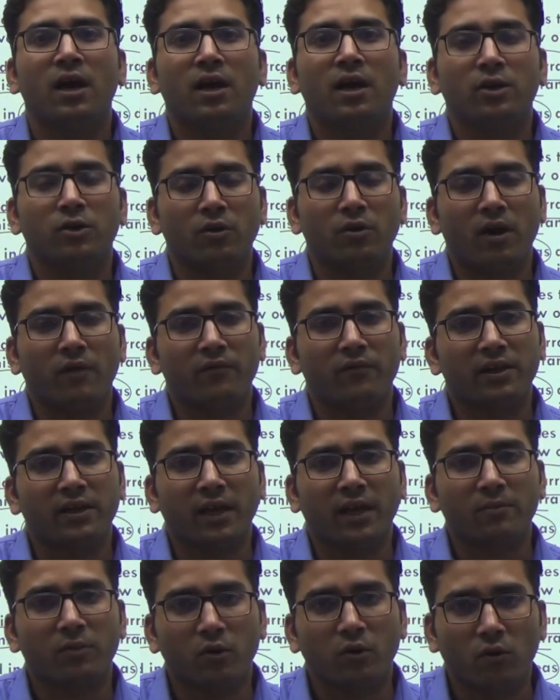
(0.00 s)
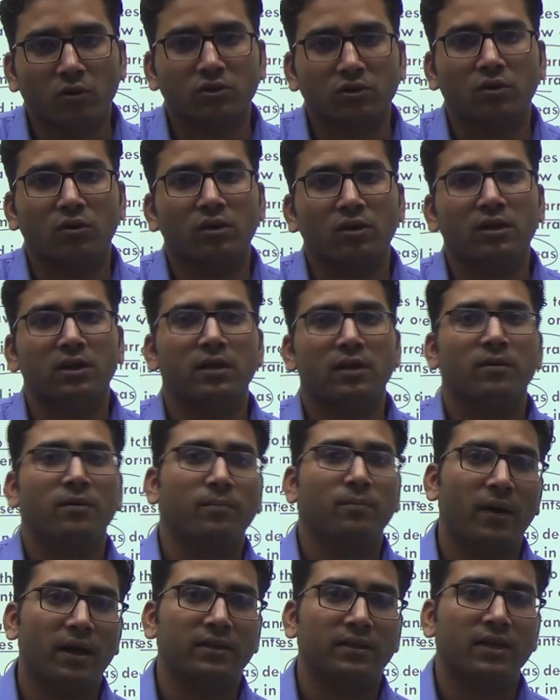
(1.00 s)
you know, every time goes on
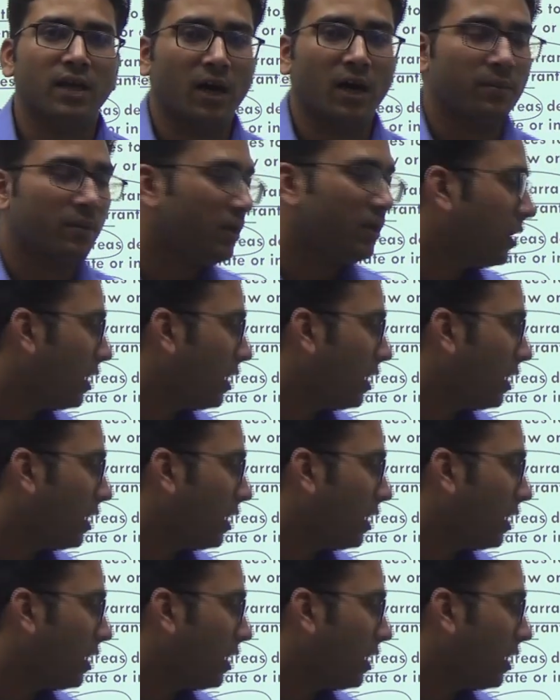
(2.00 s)
by the army